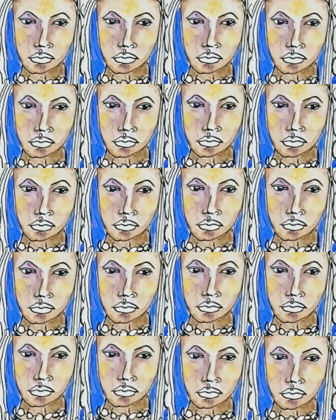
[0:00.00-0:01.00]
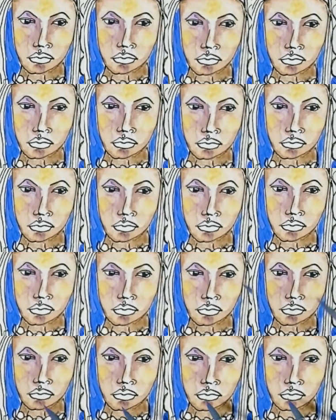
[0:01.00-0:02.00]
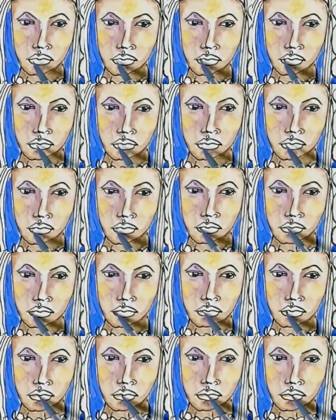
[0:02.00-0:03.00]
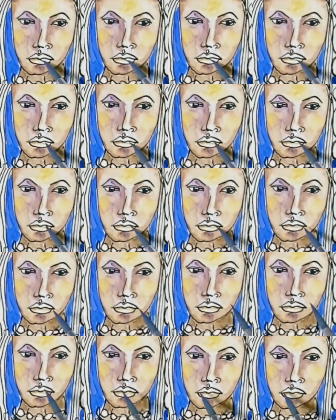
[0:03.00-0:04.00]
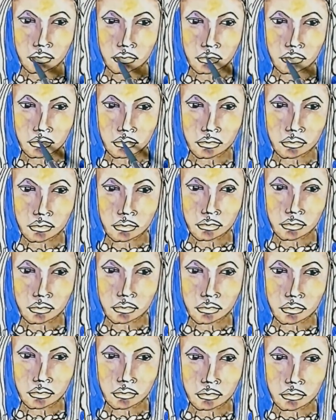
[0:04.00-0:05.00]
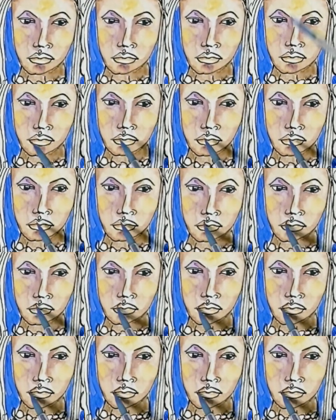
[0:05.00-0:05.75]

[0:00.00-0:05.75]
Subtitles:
um, and how beauty radiates from within. And